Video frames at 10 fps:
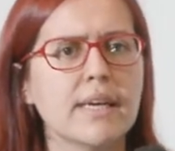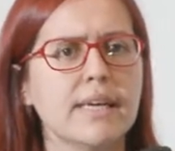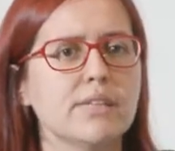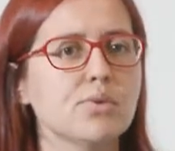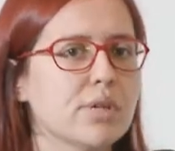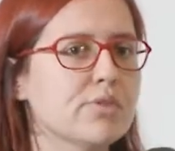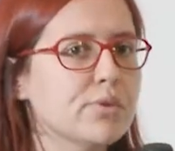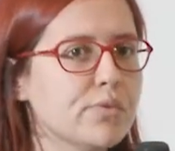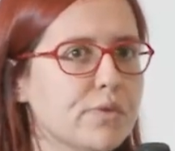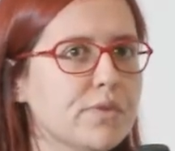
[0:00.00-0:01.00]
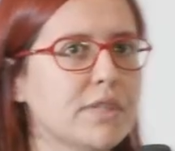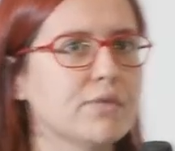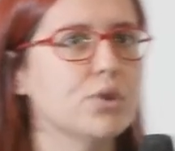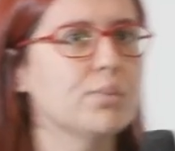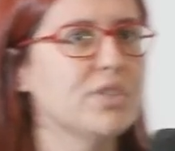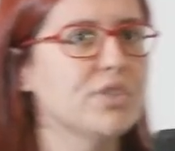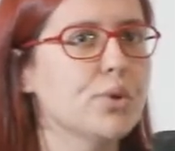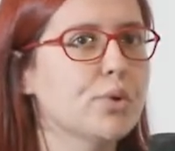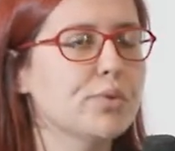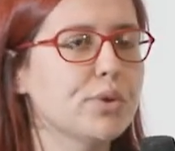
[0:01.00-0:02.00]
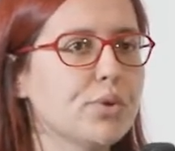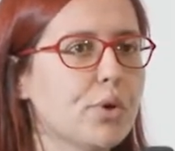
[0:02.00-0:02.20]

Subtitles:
In 2015 for PTConf